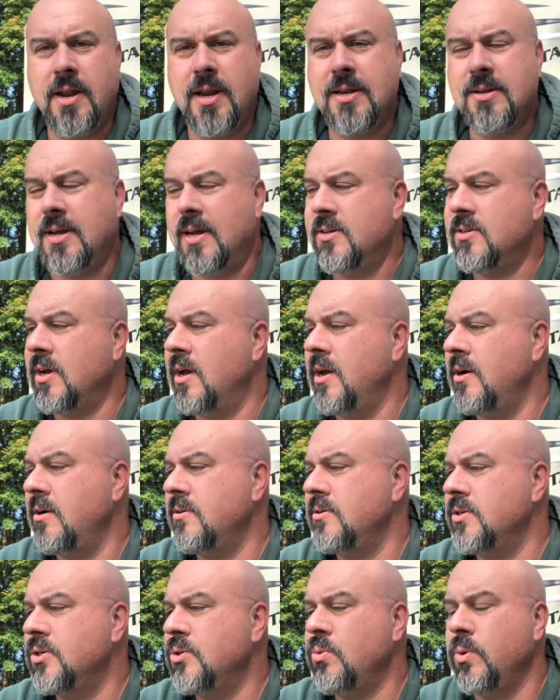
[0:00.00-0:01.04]
It takes
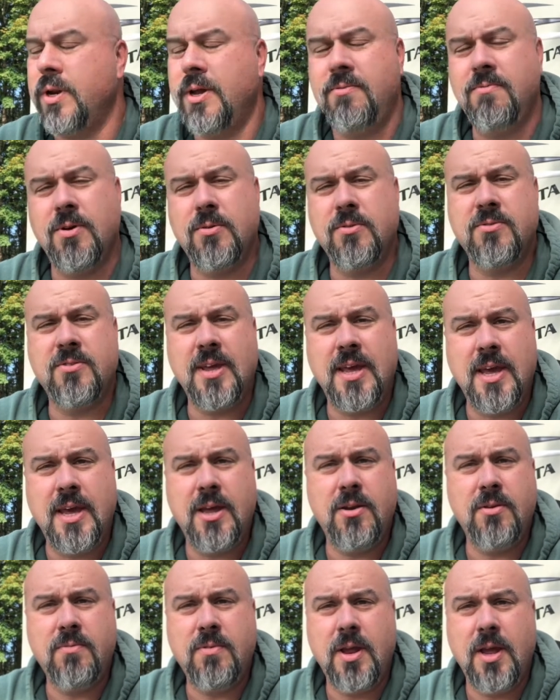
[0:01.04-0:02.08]
120 volts in,